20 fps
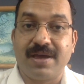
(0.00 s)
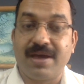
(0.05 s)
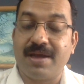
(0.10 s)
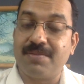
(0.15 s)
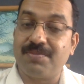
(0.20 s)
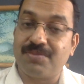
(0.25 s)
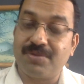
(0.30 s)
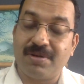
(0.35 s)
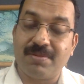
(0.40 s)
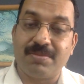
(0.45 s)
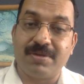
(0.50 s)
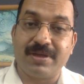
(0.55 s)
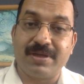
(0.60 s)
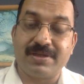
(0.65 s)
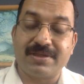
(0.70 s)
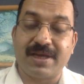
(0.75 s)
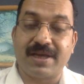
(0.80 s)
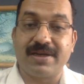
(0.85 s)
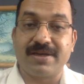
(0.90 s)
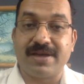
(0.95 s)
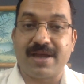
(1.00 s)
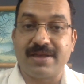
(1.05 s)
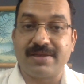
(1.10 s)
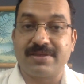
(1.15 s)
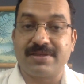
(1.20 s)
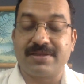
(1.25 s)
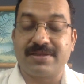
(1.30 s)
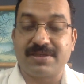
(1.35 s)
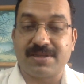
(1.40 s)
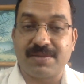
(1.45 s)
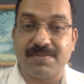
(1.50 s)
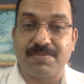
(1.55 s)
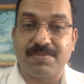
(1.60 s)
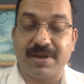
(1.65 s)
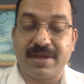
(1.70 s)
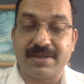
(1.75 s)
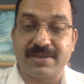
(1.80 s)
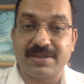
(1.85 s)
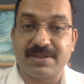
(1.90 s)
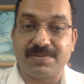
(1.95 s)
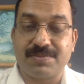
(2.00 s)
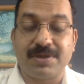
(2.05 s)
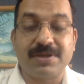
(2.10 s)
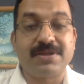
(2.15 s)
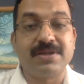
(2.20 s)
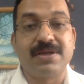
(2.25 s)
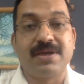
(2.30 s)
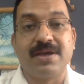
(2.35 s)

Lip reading: and probably sanitizers in some places, but